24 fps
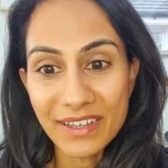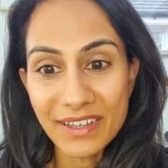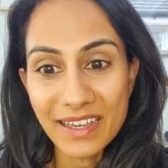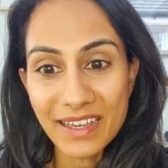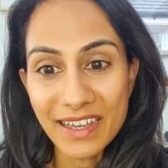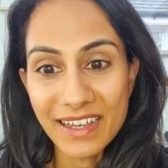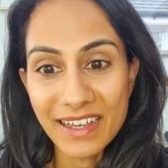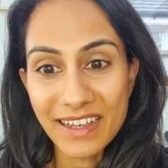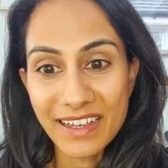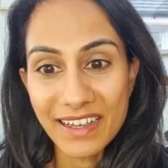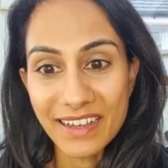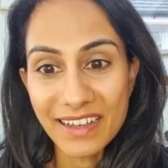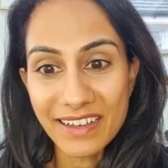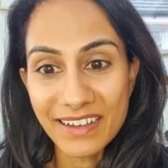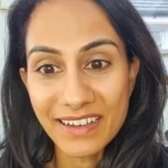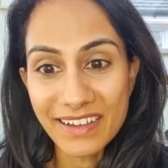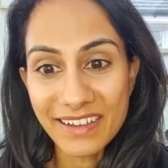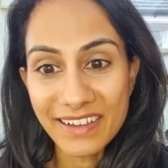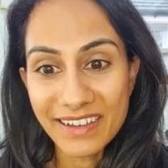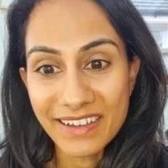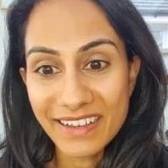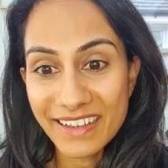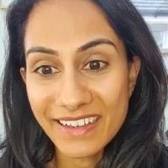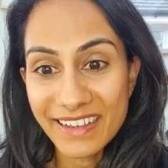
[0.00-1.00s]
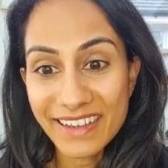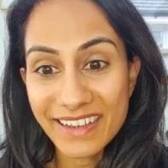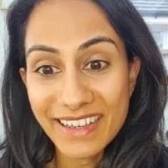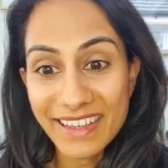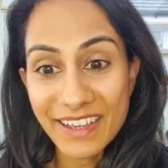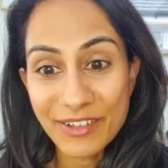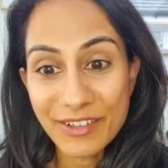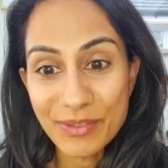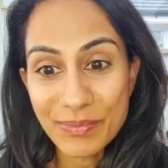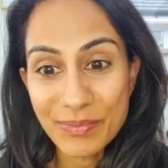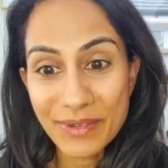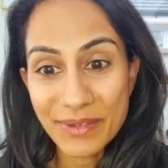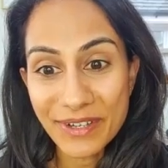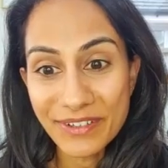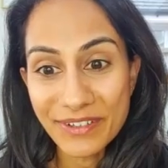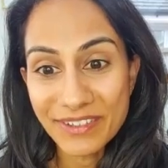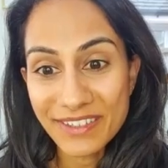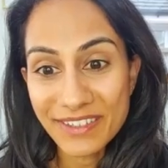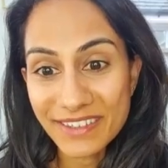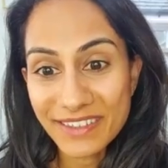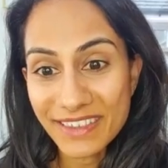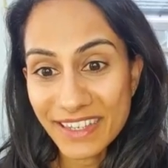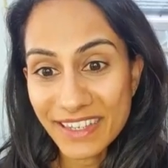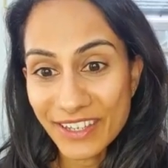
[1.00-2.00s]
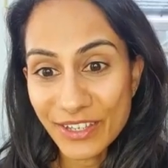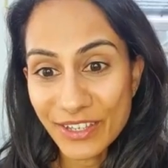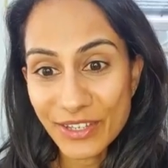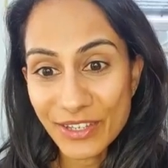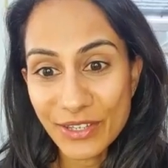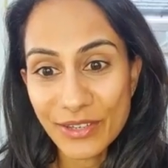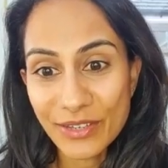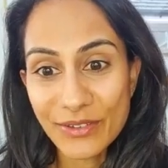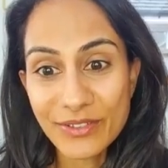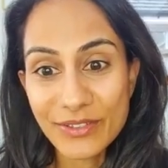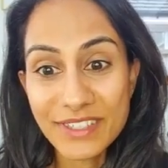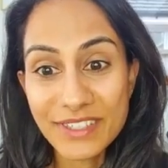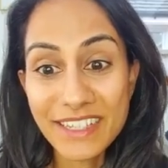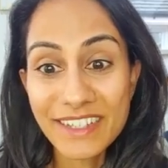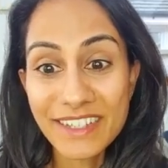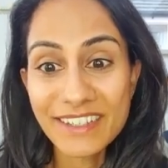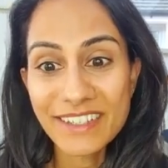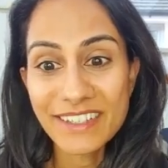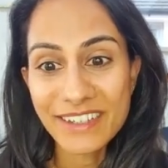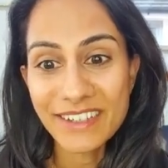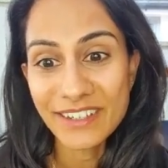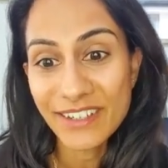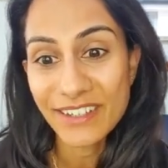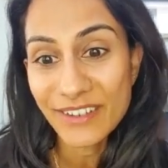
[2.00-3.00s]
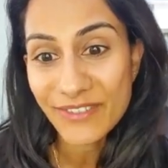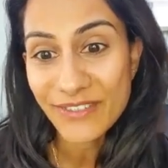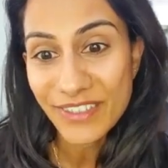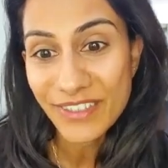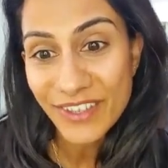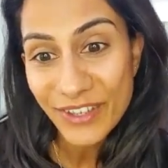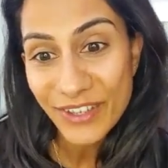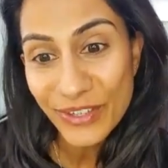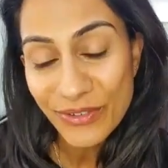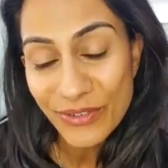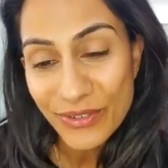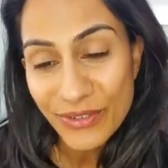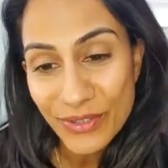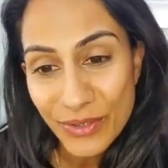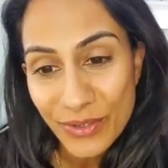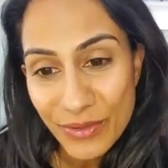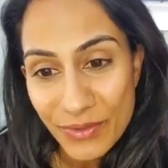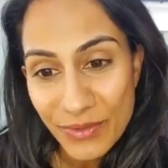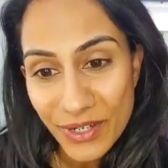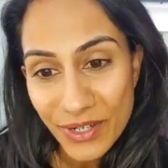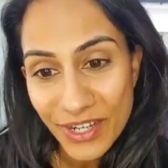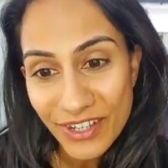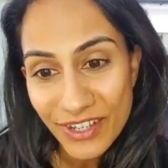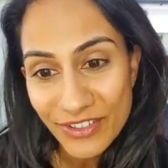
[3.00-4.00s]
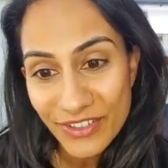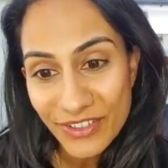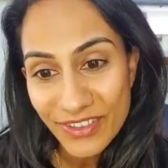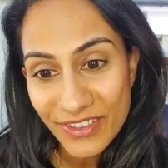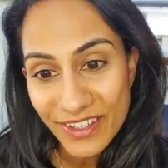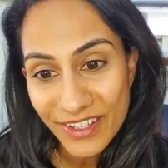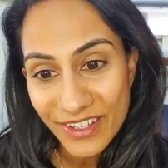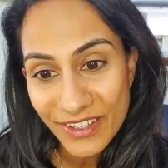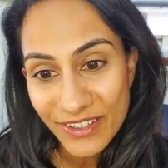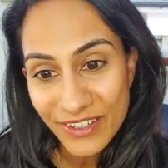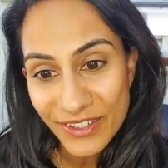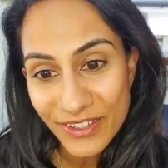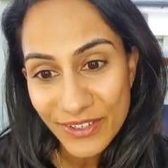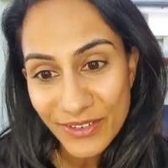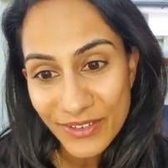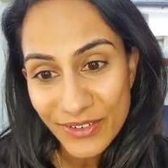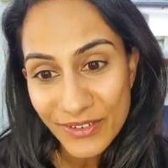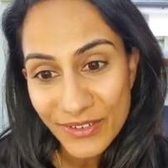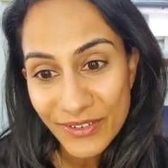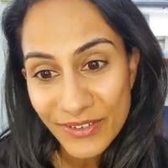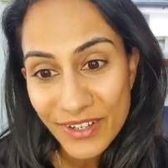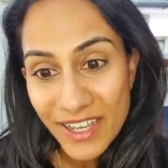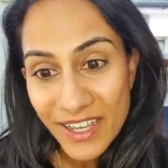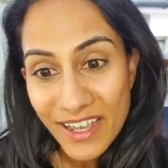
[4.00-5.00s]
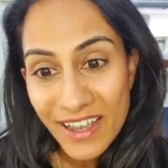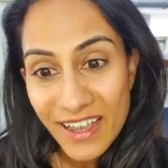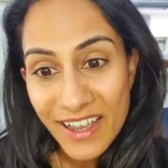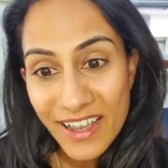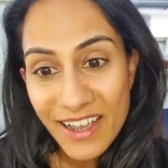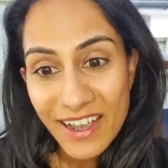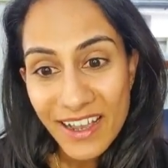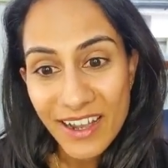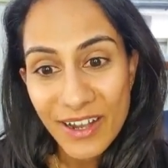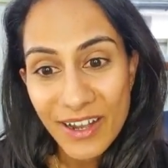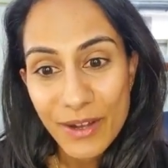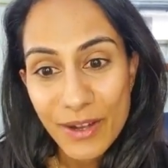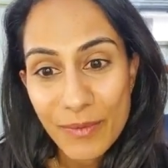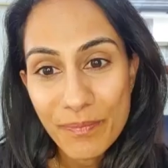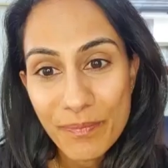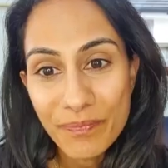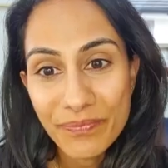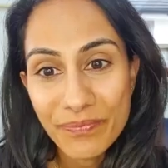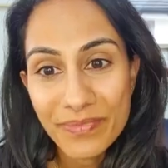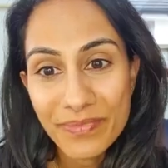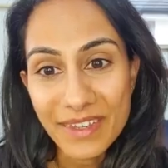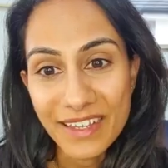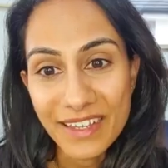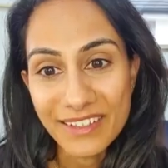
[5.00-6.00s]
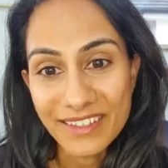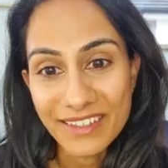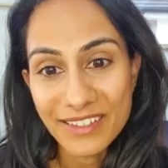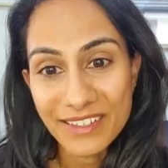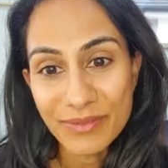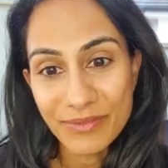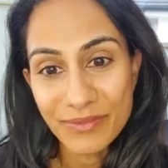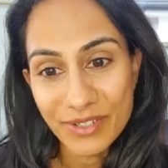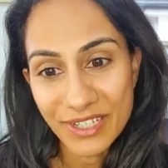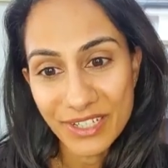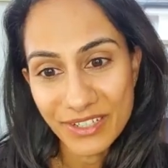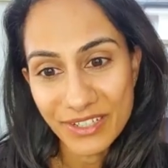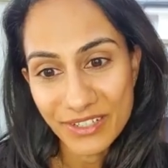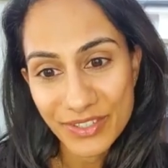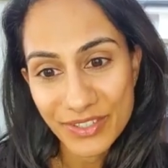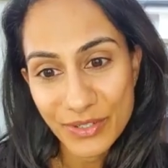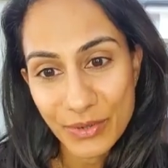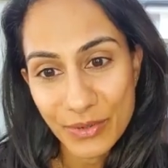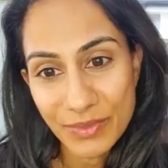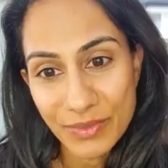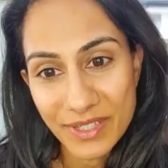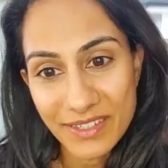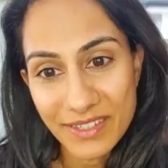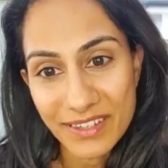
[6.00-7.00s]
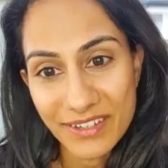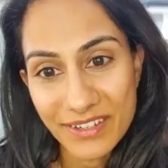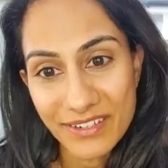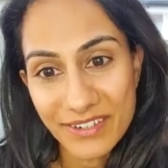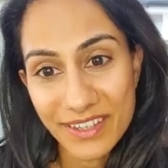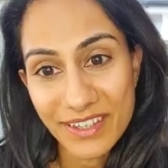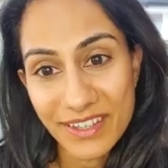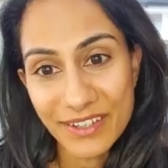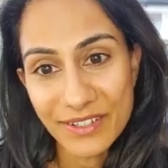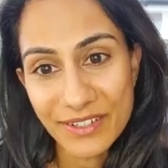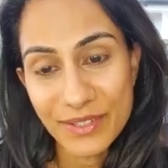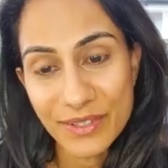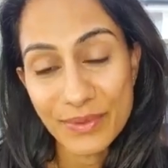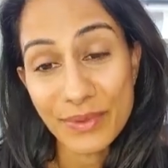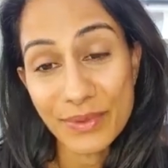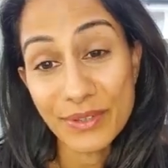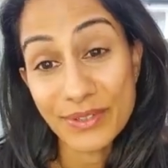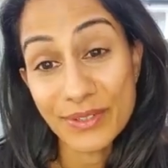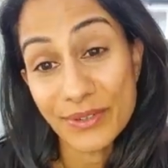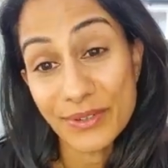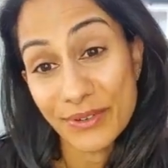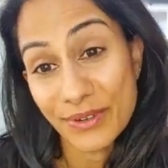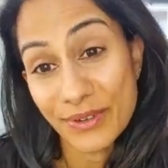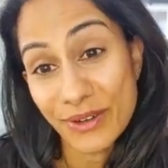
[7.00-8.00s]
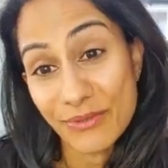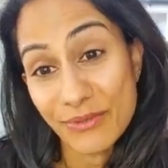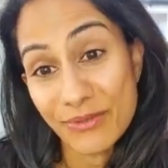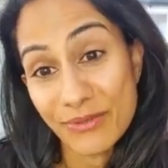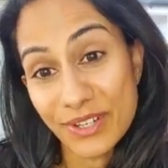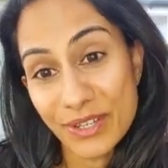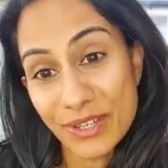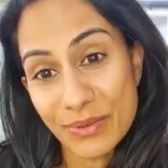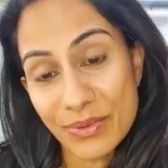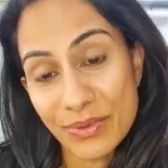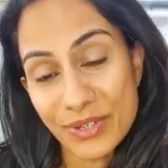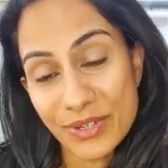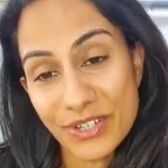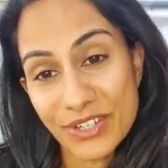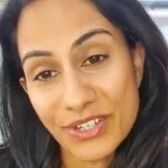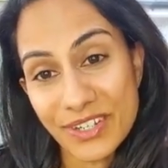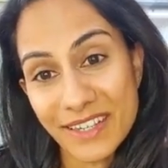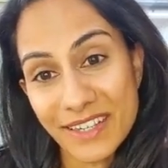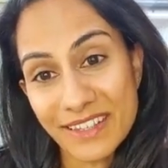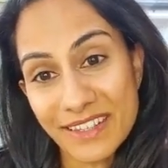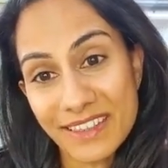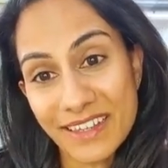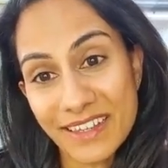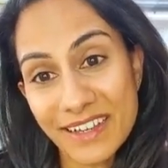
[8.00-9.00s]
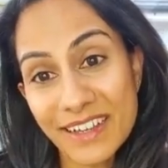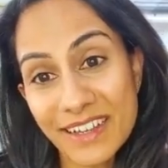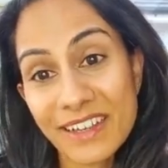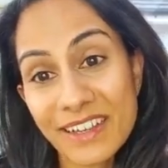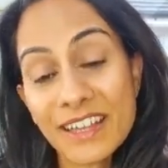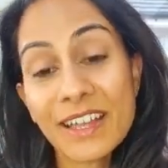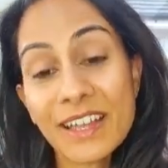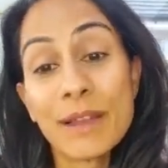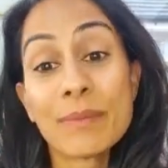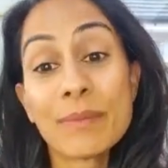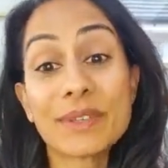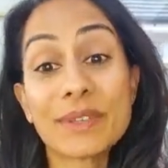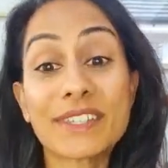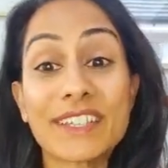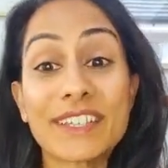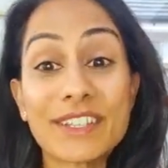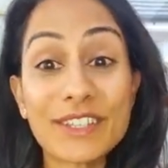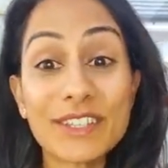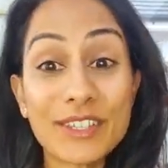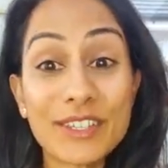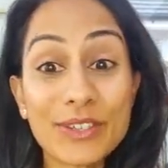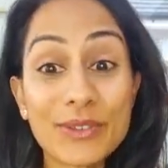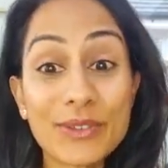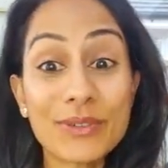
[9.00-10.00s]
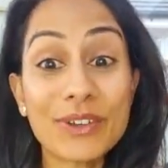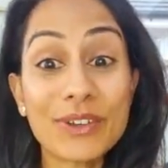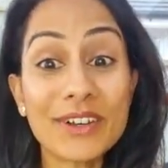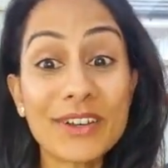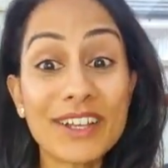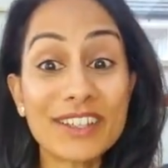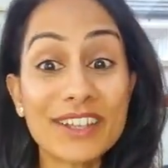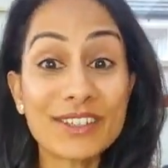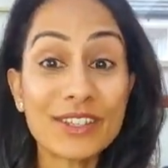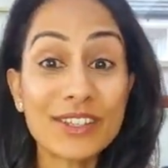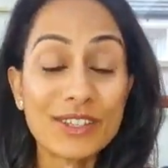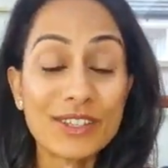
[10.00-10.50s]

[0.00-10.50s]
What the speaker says: Kels Bells, thank you. Sending love, thank you so much. Thank you. and some really nice comments there at the end as well. So I really appreciate that. But sending you guys